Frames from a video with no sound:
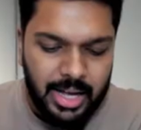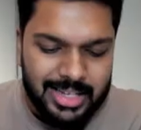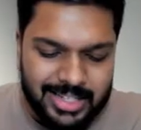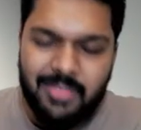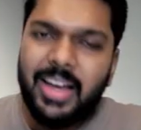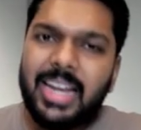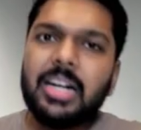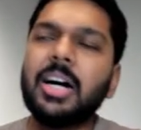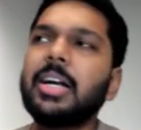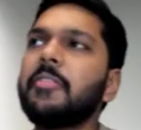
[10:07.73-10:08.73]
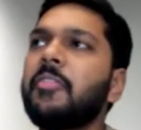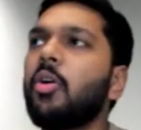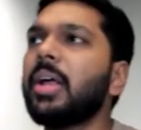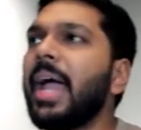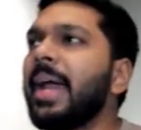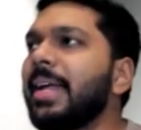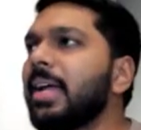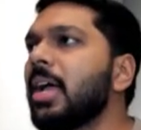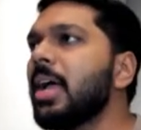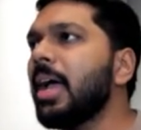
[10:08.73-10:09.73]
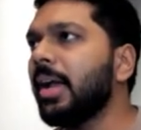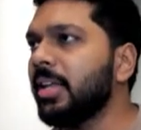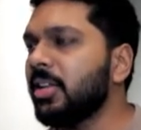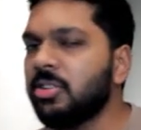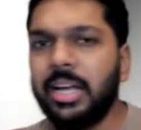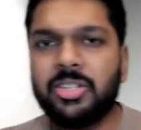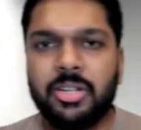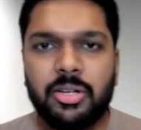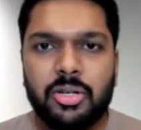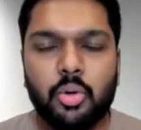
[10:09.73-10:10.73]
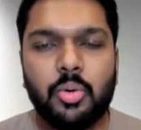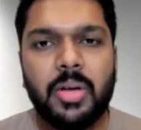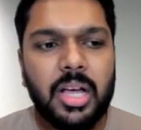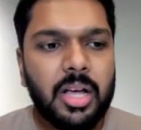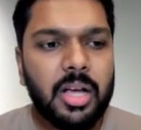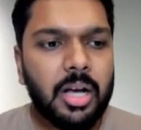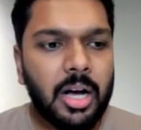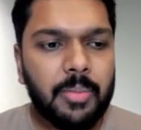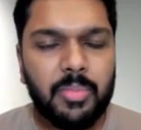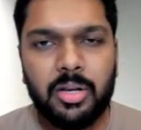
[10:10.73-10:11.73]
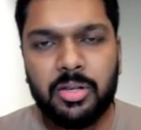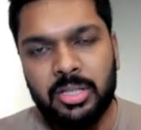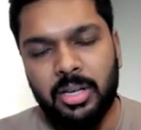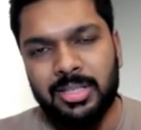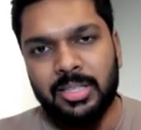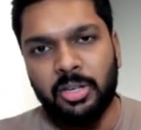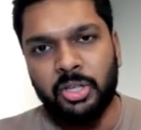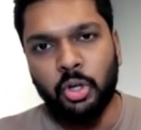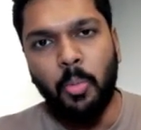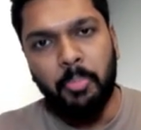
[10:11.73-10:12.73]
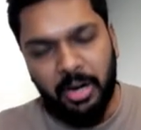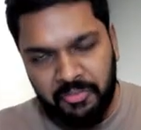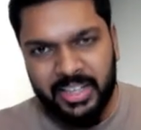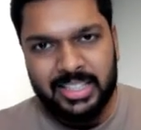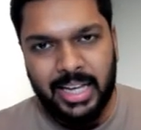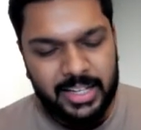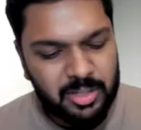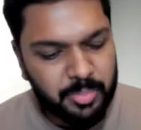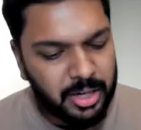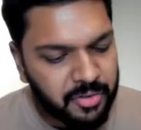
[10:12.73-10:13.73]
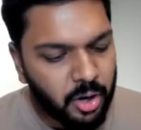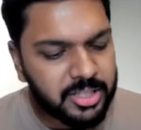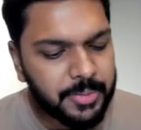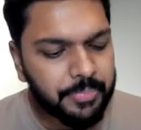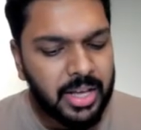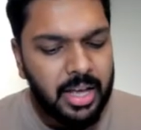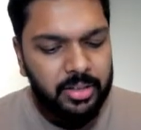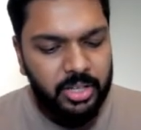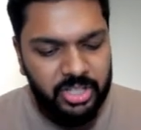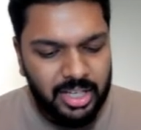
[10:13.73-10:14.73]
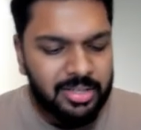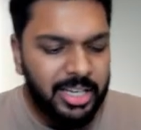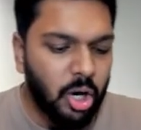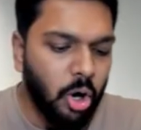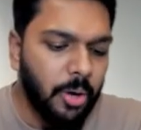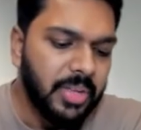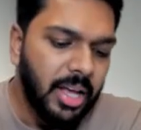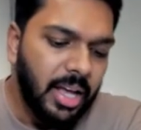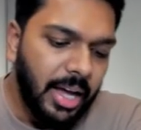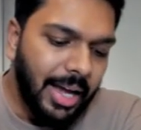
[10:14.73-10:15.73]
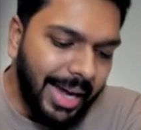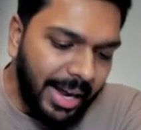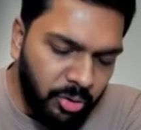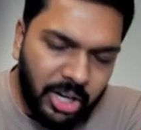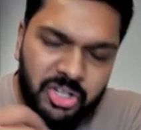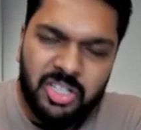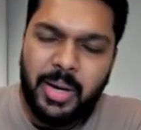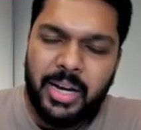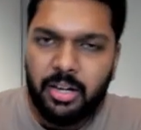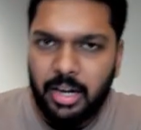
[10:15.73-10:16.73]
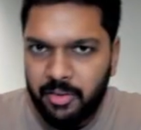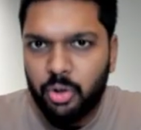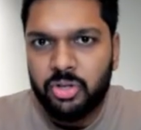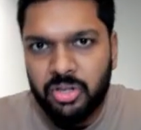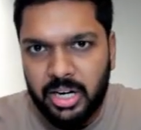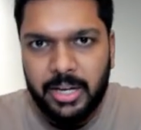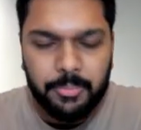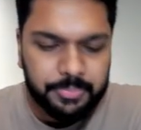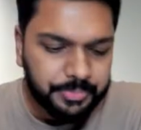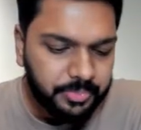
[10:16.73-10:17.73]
Still very early for any legislation to show perfect signs, but of course, the GST law introduction has been a revolutionary